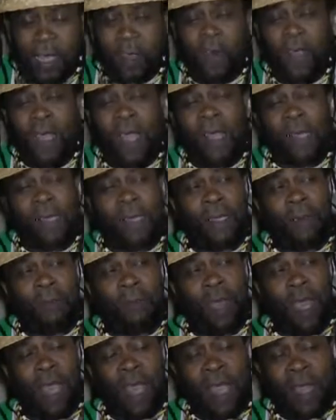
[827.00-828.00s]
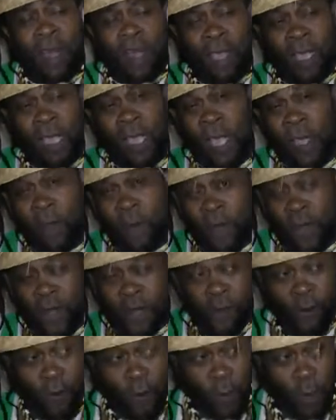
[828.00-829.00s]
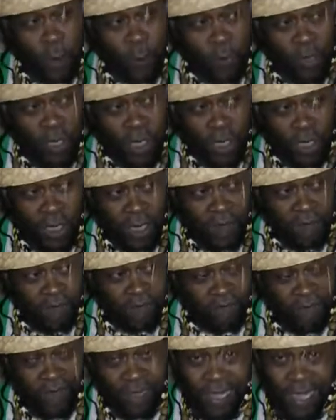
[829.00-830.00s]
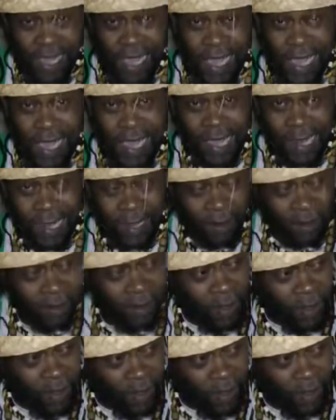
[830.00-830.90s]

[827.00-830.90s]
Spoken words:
across the border, because we're now speaking for the all,